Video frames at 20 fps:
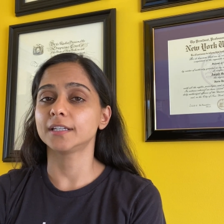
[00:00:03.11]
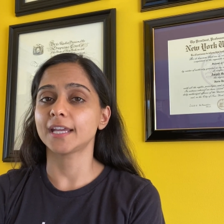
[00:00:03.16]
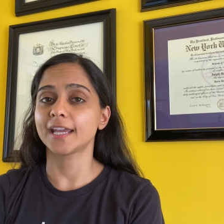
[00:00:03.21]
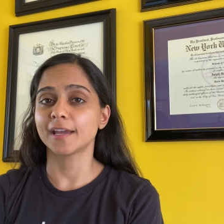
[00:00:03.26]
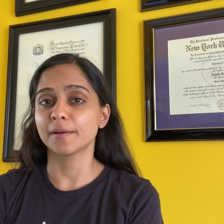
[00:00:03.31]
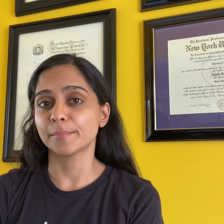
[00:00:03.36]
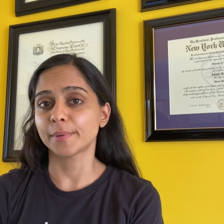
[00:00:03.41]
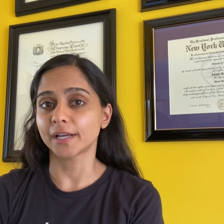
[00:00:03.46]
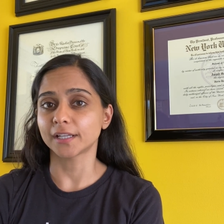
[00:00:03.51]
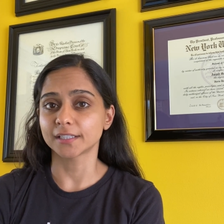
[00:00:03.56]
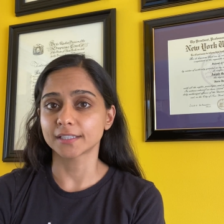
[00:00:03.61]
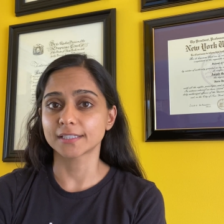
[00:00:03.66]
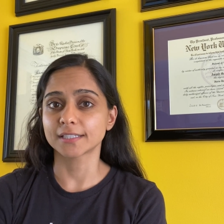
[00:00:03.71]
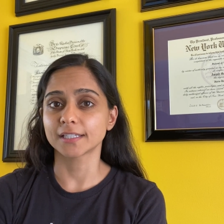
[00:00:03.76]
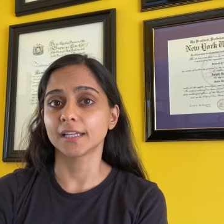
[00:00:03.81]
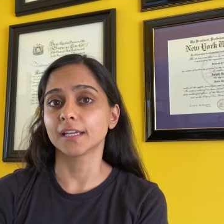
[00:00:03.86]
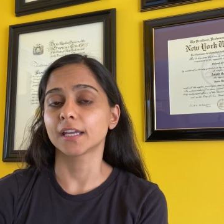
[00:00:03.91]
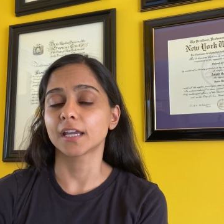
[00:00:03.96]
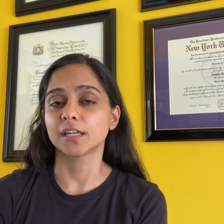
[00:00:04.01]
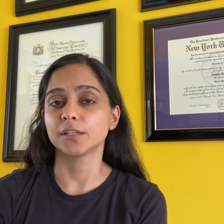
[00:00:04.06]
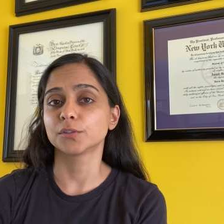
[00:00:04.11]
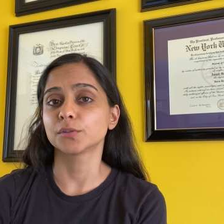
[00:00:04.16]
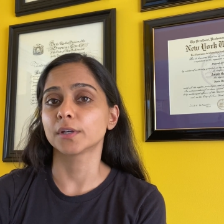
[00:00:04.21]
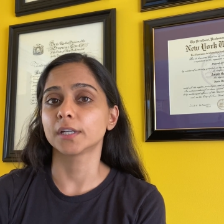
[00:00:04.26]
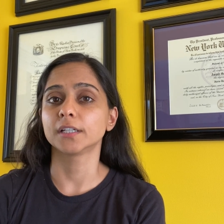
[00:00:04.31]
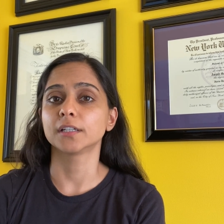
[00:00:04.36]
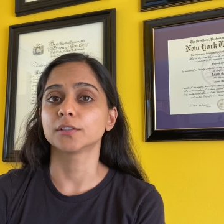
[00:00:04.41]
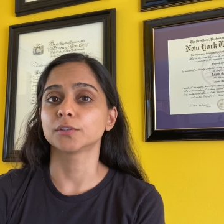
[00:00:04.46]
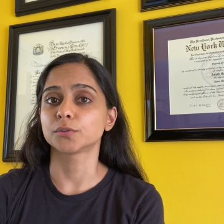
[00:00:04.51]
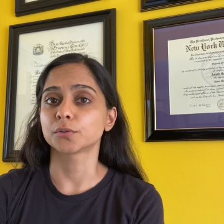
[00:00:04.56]
hand balancing and
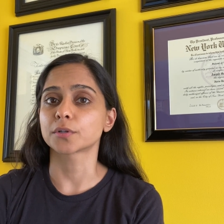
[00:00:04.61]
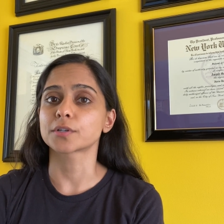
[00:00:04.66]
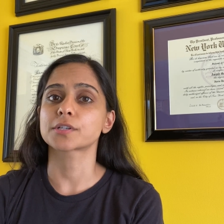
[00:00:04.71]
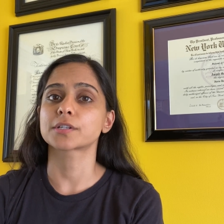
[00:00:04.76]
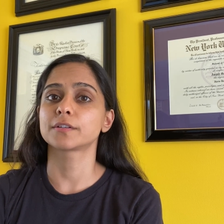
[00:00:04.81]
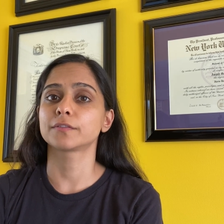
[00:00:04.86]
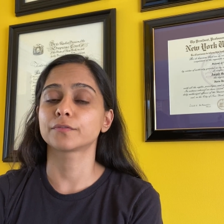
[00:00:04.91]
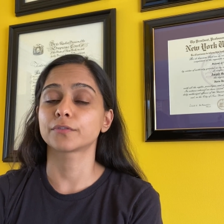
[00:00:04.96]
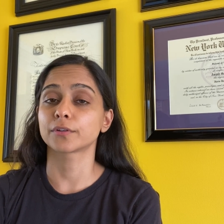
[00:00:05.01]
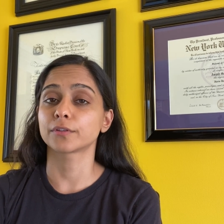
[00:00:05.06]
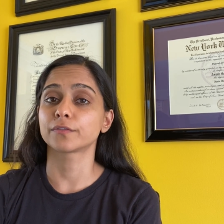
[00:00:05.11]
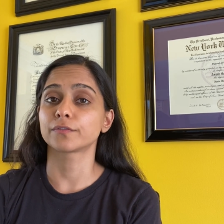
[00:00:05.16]
training contortion for the